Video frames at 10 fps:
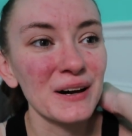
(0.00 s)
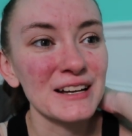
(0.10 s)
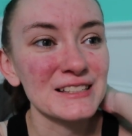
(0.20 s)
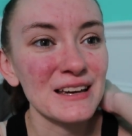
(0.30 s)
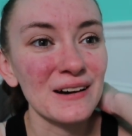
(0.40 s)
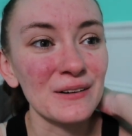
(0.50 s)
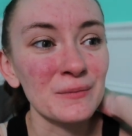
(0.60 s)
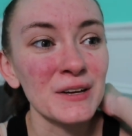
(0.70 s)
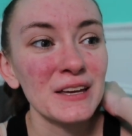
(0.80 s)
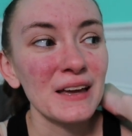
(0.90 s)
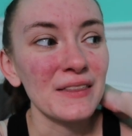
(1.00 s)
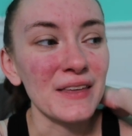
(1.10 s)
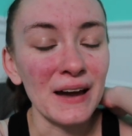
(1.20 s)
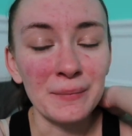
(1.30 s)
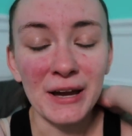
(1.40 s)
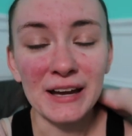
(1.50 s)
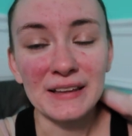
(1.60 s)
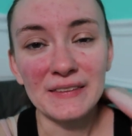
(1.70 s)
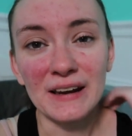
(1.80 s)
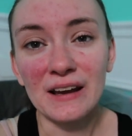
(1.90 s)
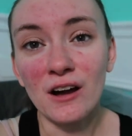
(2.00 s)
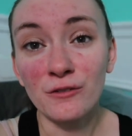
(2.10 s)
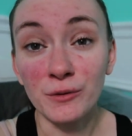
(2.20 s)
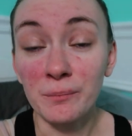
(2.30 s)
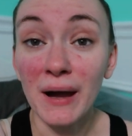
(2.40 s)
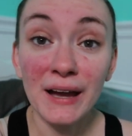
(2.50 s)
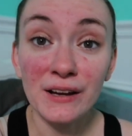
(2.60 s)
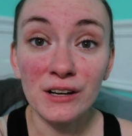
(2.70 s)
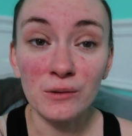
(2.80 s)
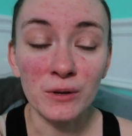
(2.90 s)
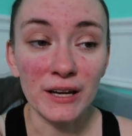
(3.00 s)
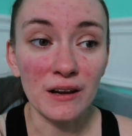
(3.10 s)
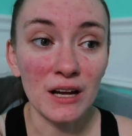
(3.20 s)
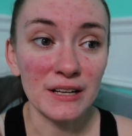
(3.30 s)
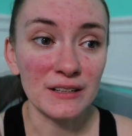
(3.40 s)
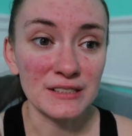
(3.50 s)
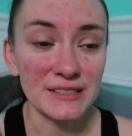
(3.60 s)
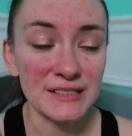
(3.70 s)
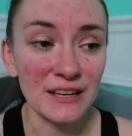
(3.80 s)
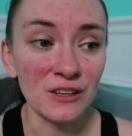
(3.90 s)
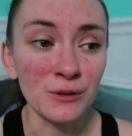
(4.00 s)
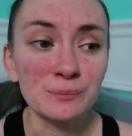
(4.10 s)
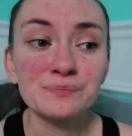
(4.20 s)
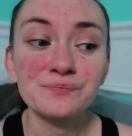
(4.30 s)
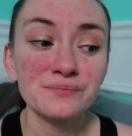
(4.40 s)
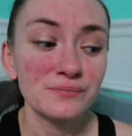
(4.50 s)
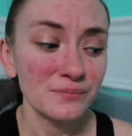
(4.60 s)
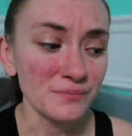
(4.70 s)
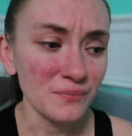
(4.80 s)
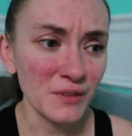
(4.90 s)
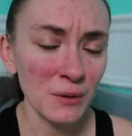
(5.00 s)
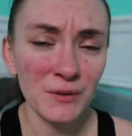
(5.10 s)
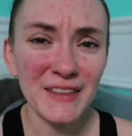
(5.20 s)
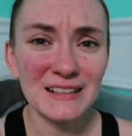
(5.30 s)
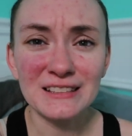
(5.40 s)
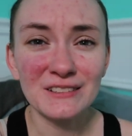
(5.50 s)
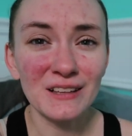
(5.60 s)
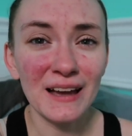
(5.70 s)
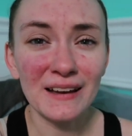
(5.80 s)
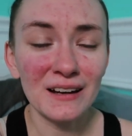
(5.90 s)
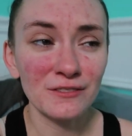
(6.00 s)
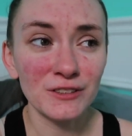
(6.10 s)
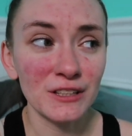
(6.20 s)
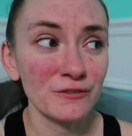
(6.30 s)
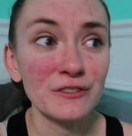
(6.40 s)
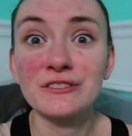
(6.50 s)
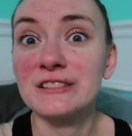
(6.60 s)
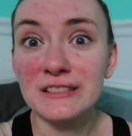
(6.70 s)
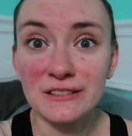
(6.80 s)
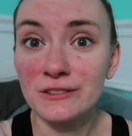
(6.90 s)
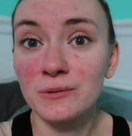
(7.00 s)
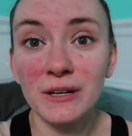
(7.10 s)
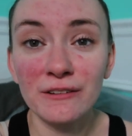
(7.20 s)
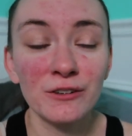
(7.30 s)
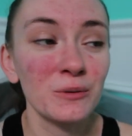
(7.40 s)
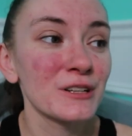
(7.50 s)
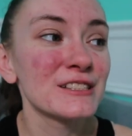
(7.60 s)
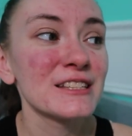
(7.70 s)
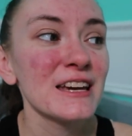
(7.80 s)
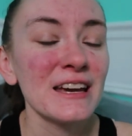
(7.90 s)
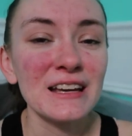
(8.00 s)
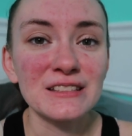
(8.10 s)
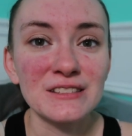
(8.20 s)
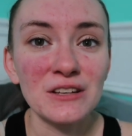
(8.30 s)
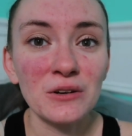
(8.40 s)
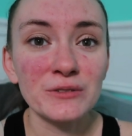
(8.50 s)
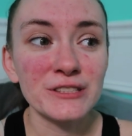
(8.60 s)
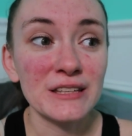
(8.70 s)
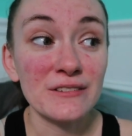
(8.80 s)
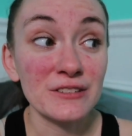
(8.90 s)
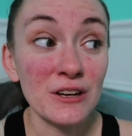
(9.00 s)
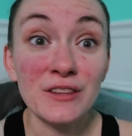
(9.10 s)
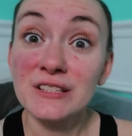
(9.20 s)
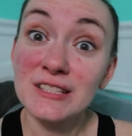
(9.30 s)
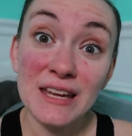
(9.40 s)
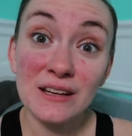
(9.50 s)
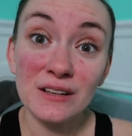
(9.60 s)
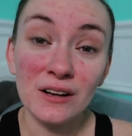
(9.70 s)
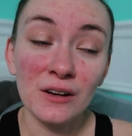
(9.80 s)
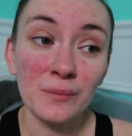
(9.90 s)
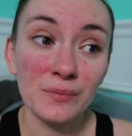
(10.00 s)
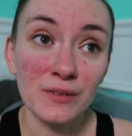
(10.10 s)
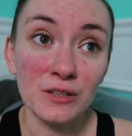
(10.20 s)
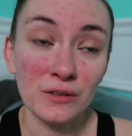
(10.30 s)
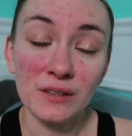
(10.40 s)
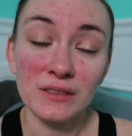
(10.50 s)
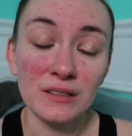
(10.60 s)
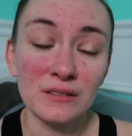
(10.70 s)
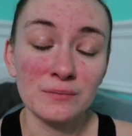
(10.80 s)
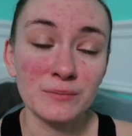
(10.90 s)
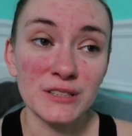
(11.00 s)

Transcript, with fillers: but um, that packet that i got from Meijer when i got it on sale with that deal I got it for like 50 cents or whatever it was and so since I saw the steak um you know like the